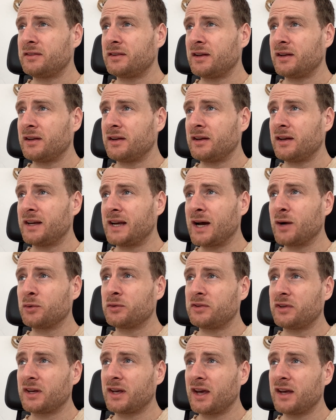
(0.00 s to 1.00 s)
an
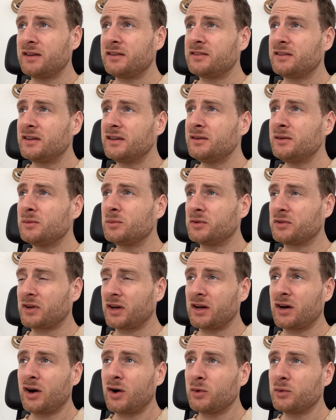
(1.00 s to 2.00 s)
outer casing which kind
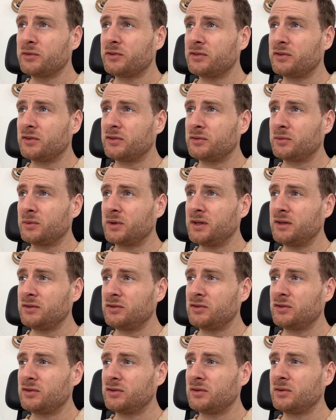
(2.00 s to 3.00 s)
of holds the
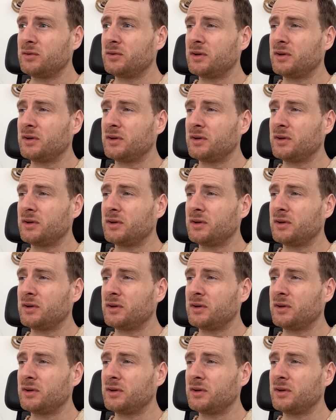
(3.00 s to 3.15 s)
switch,